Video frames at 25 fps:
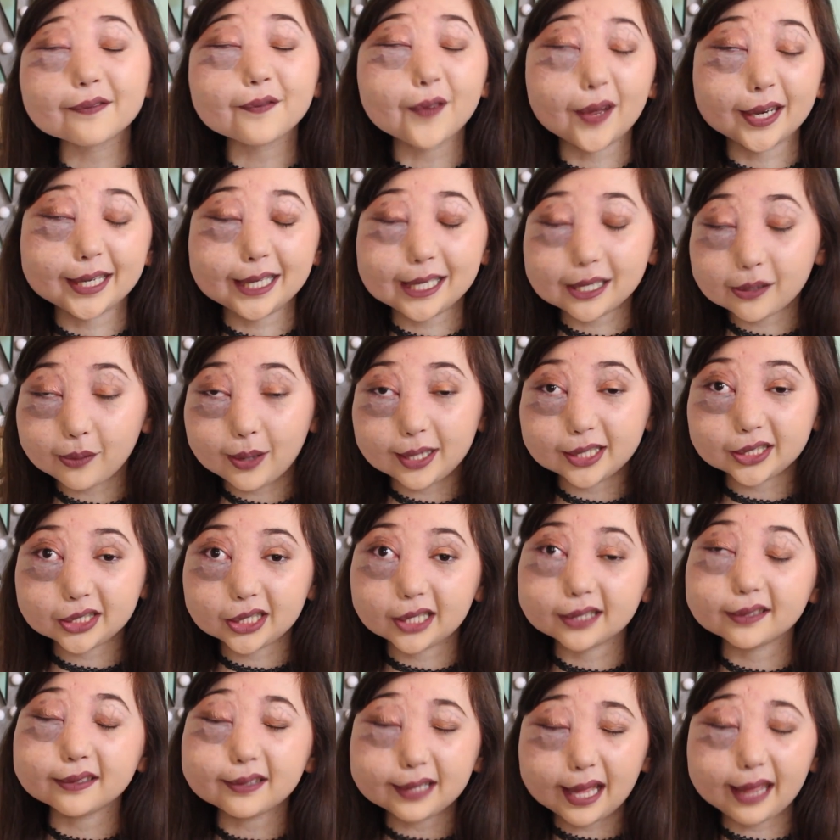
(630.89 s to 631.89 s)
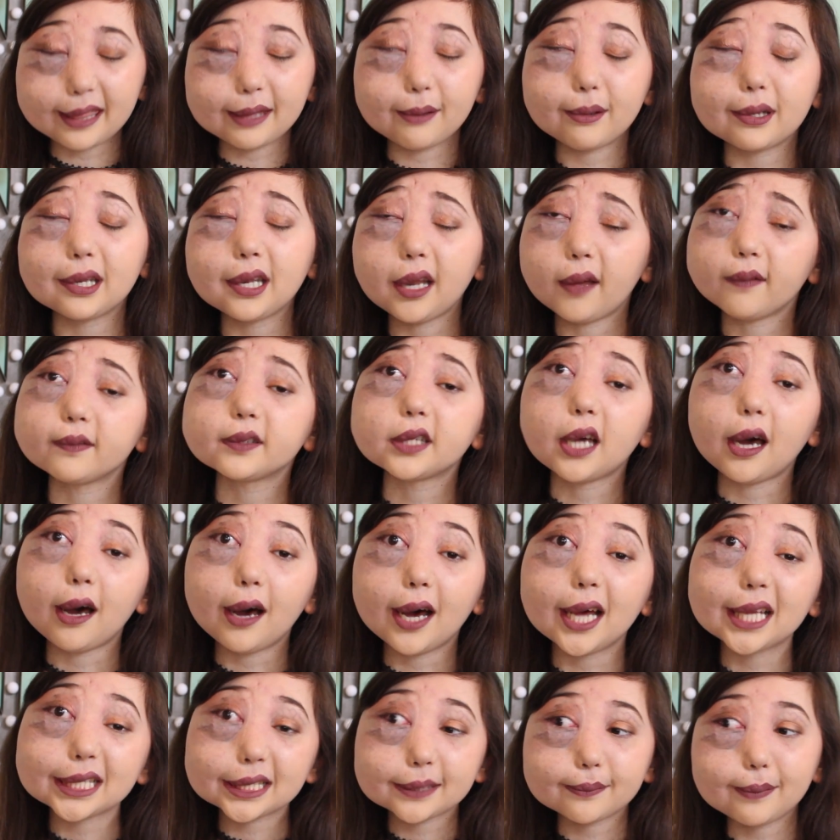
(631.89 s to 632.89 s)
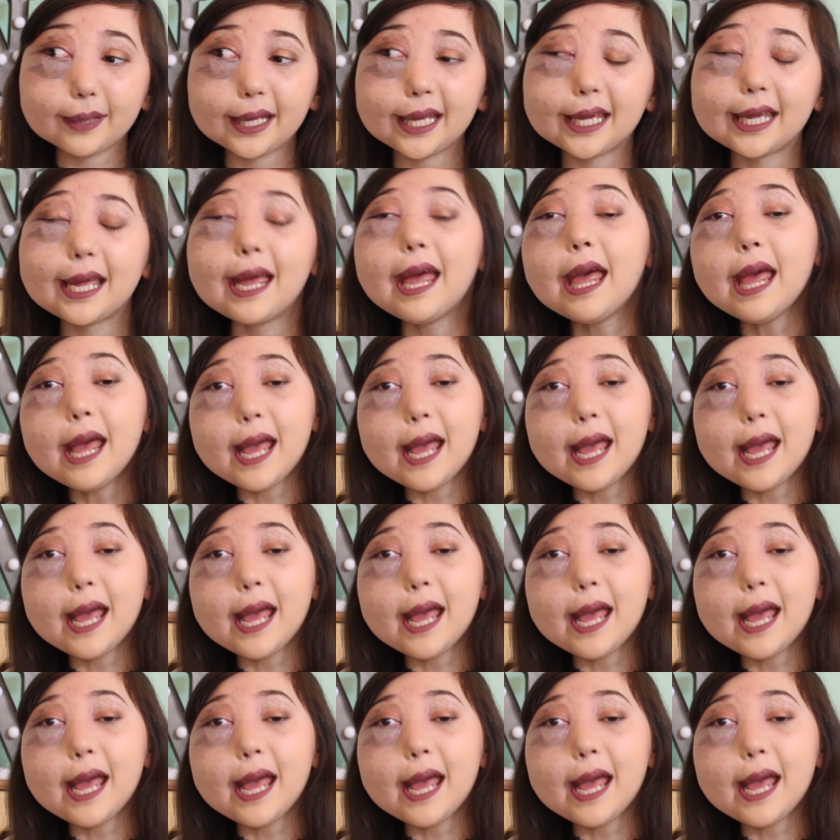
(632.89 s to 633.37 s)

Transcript: funny questions that they would love to ask me.